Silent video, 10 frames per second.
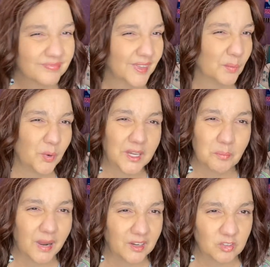we can
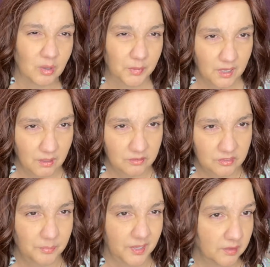make something
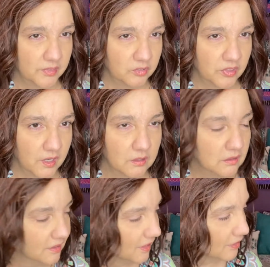of this thing.
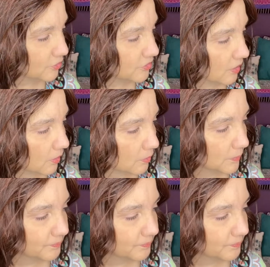So